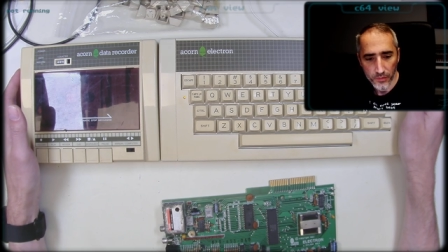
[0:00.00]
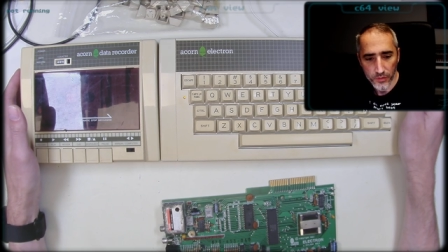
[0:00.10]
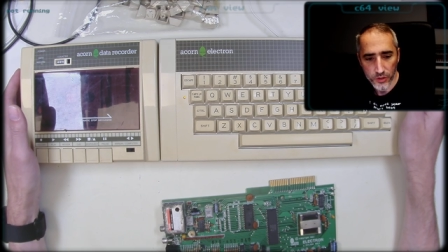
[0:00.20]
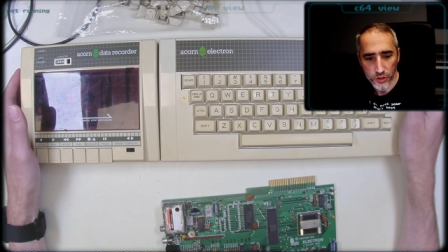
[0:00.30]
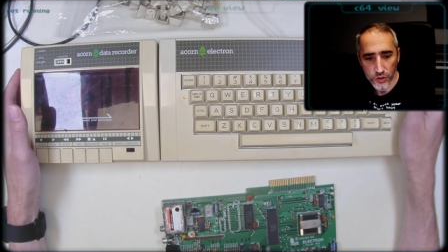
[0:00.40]

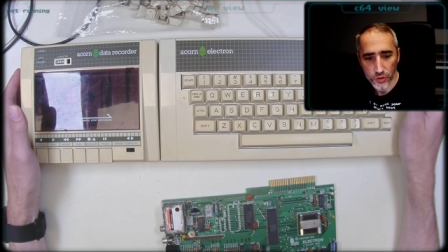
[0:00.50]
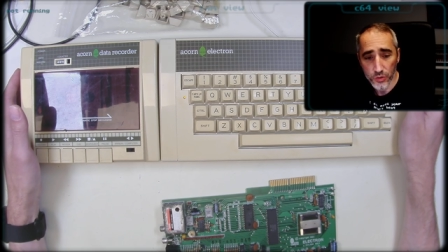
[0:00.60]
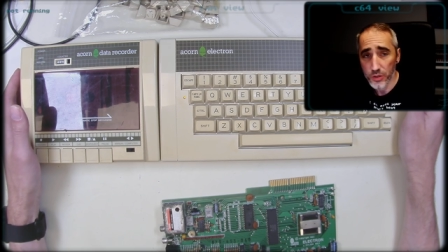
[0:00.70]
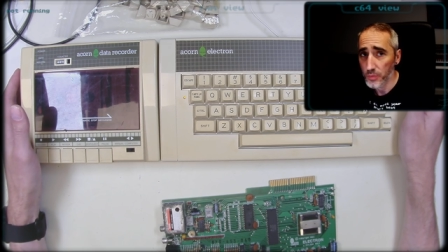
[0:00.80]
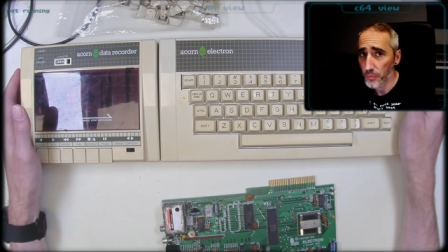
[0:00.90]
which
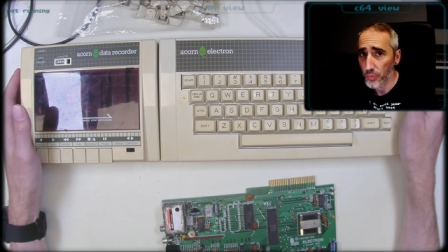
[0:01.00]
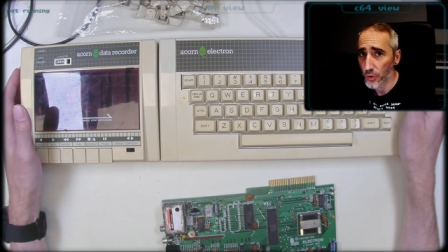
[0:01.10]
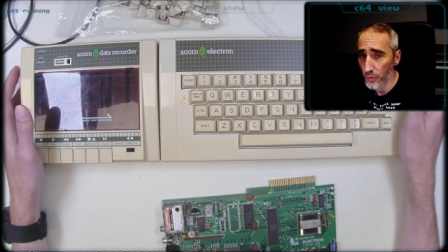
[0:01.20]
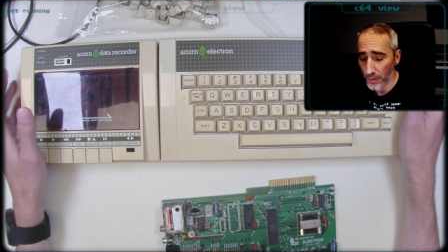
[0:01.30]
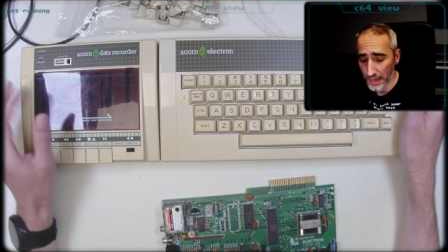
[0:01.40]
should
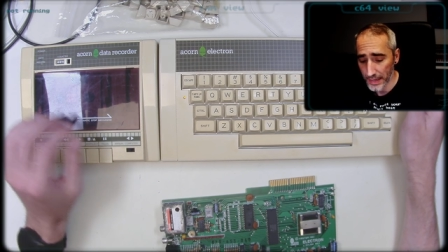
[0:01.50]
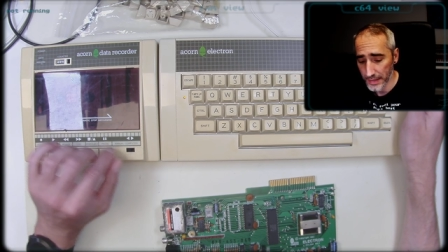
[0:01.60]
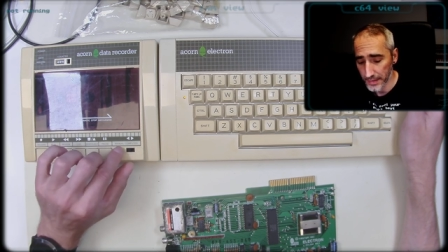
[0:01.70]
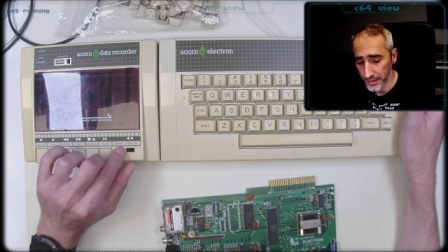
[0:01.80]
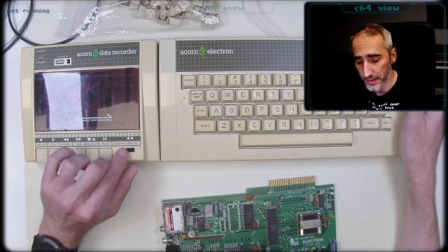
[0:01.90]

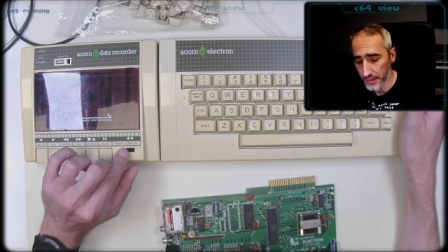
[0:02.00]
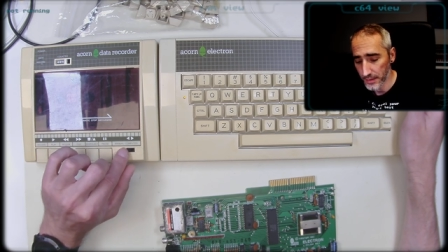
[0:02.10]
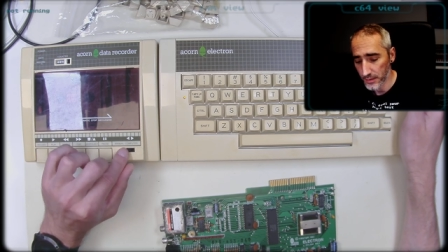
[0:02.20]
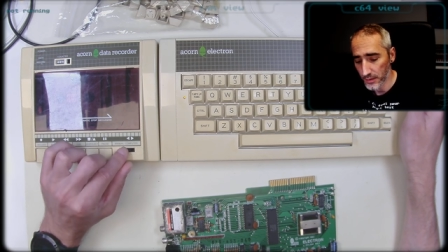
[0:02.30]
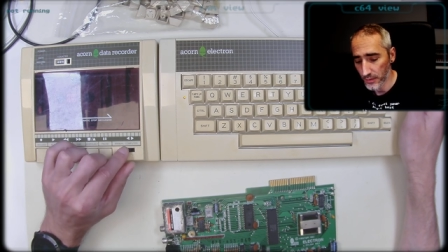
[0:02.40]
provide
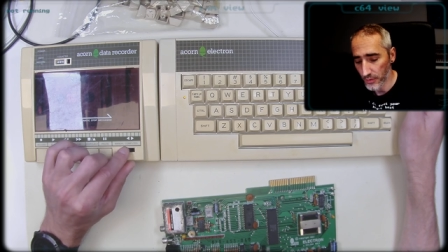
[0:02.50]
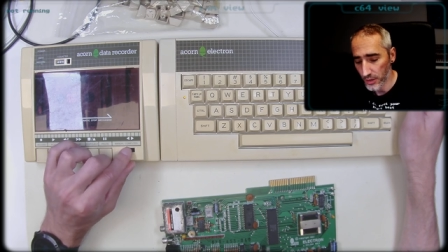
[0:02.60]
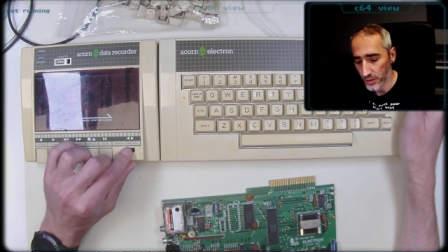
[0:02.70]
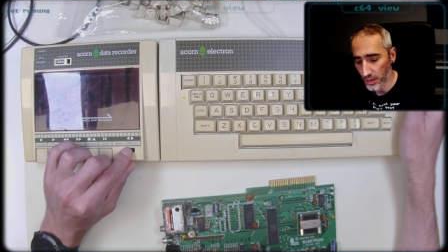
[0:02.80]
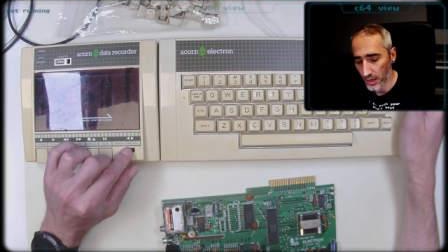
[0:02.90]
this
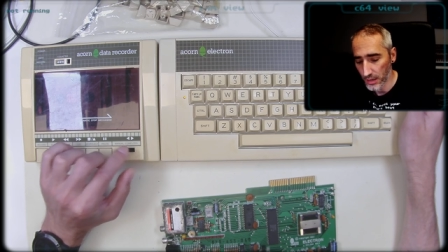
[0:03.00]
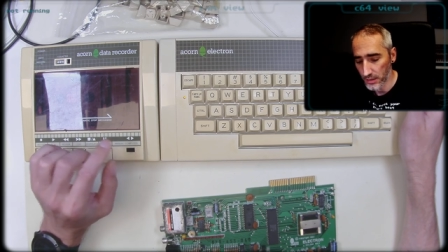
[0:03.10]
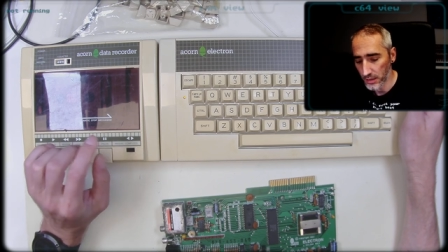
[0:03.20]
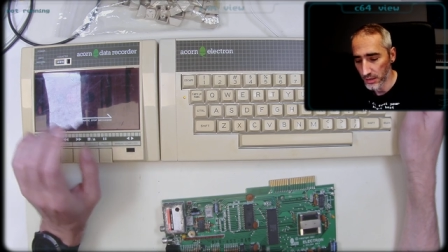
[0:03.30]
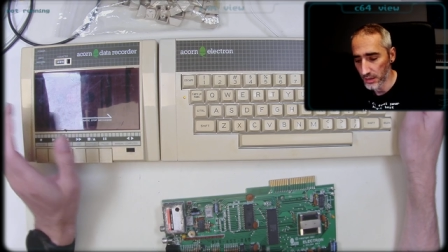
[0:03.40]

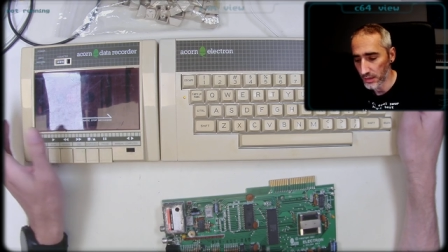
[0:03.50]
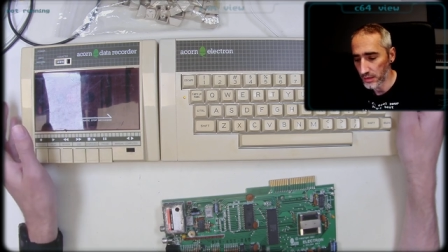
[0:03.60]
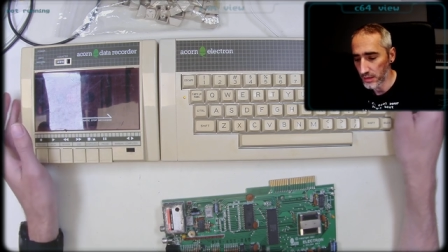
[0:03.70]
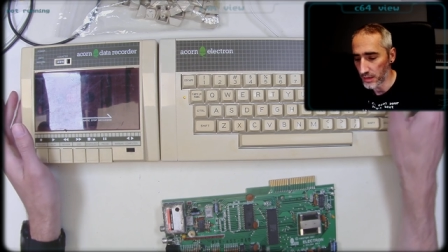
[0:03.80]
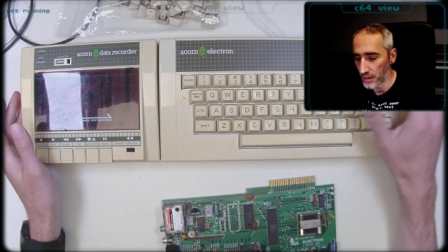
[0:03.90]
functionality
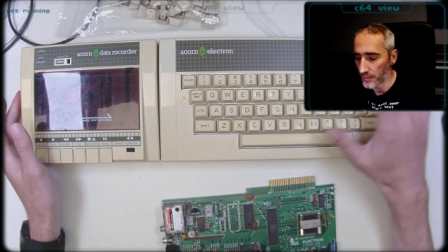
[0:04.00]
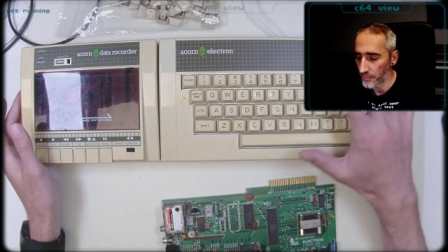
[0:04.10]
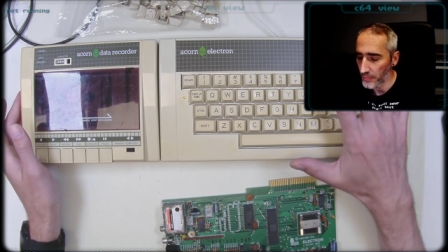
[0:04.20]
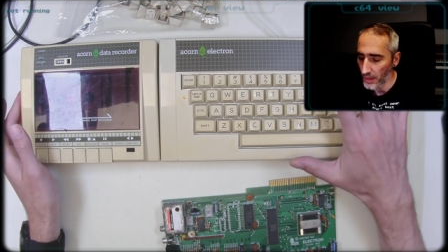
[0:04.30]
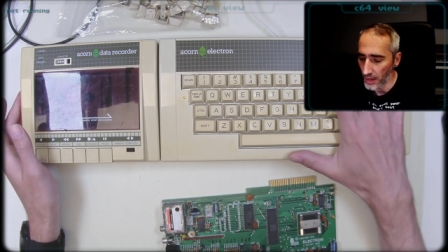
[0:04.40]
that the
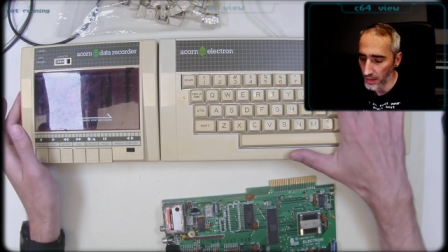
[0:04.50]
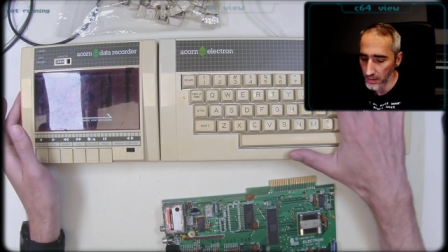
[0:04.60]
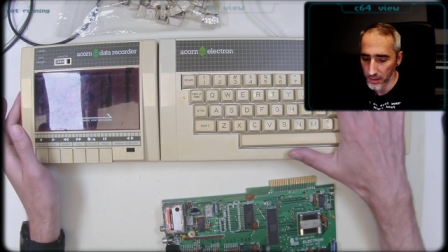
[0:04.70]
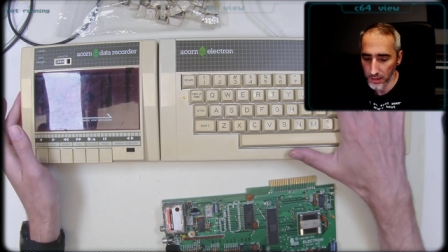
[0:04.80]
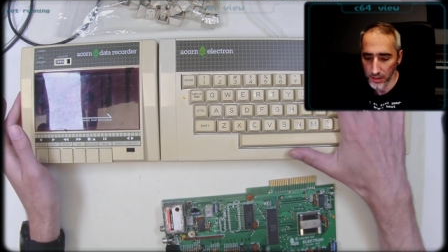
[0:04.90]

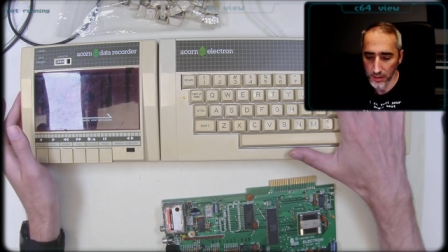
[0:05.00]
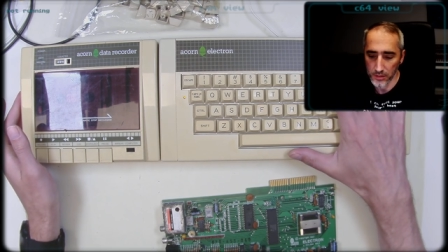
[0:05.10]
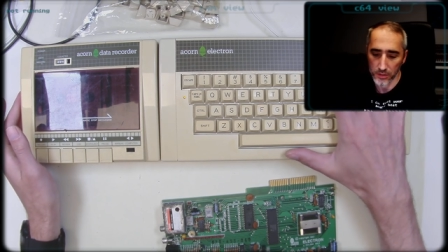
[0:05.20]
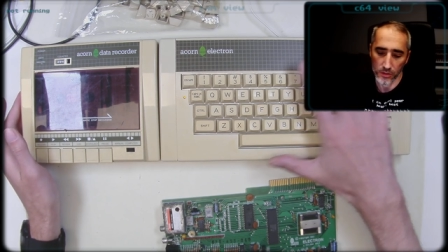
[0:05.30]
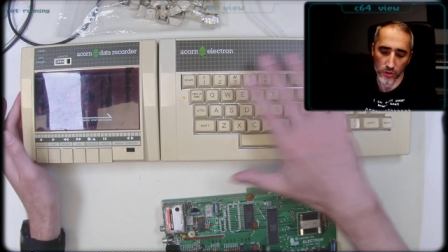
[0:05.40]
ALK
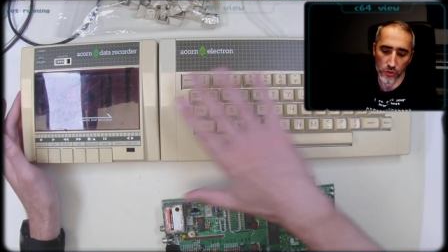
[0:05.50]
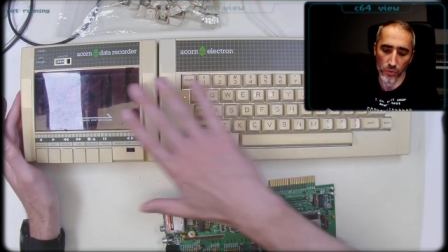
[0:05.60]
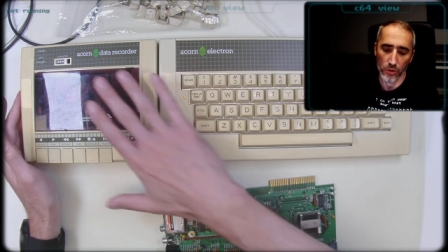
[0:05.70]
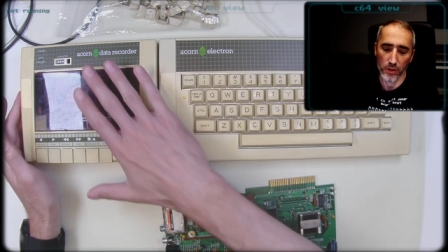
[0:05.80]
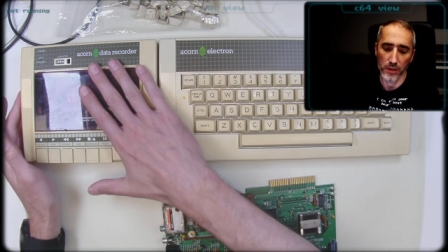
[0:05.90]
is
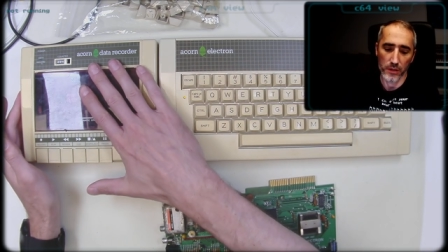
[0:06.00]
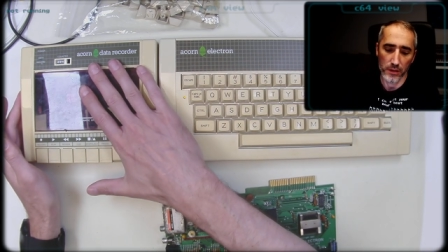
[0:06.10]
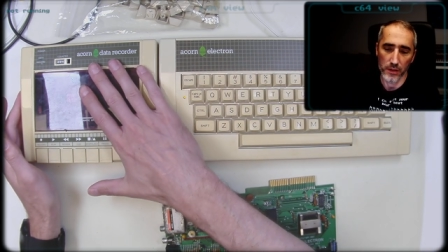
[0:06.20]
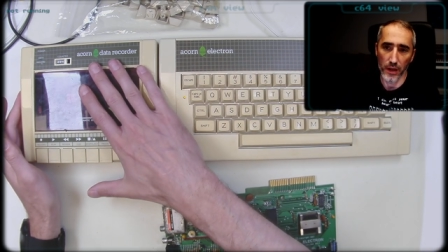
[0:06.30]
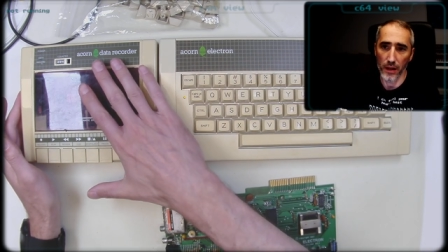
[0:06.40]

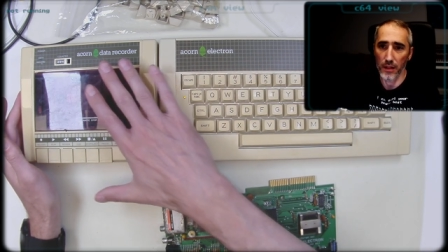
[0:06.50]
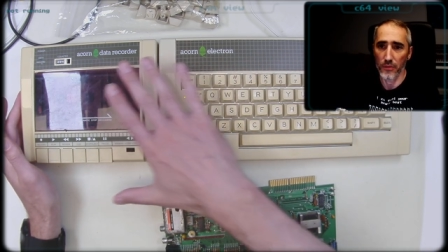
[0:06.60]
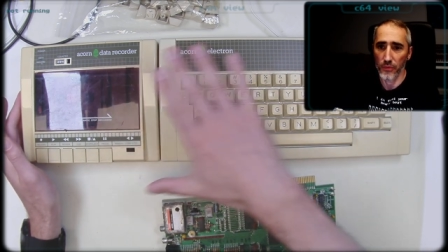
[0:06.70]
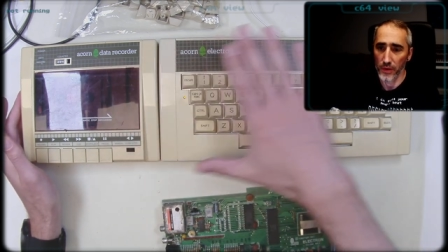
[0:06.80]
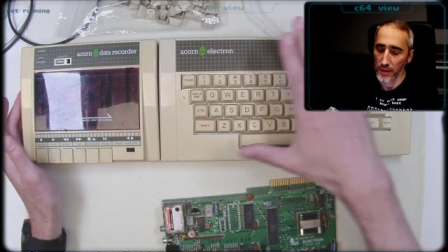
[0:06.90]
controlling the
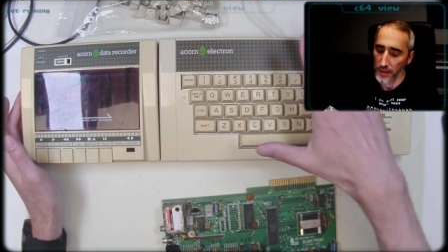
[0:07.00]
ALF,